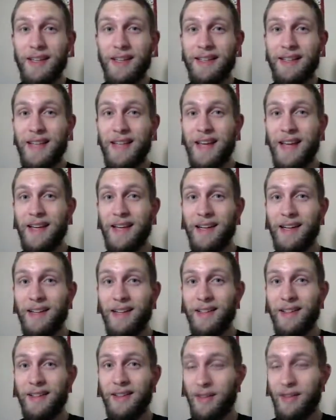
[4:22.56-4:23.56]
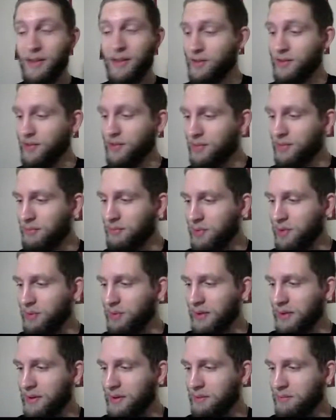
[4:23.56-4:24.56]
take on the totem
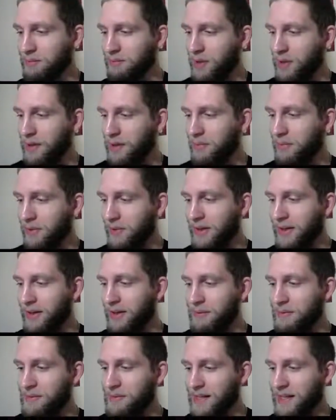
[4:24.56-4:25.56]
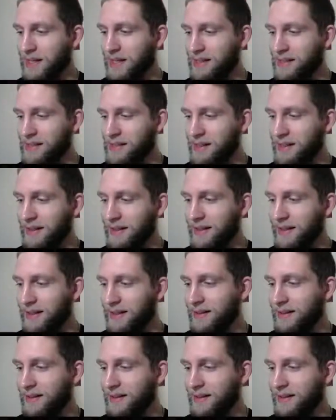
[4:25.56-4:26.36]
Pokemon properly. Here comes the cutscene again.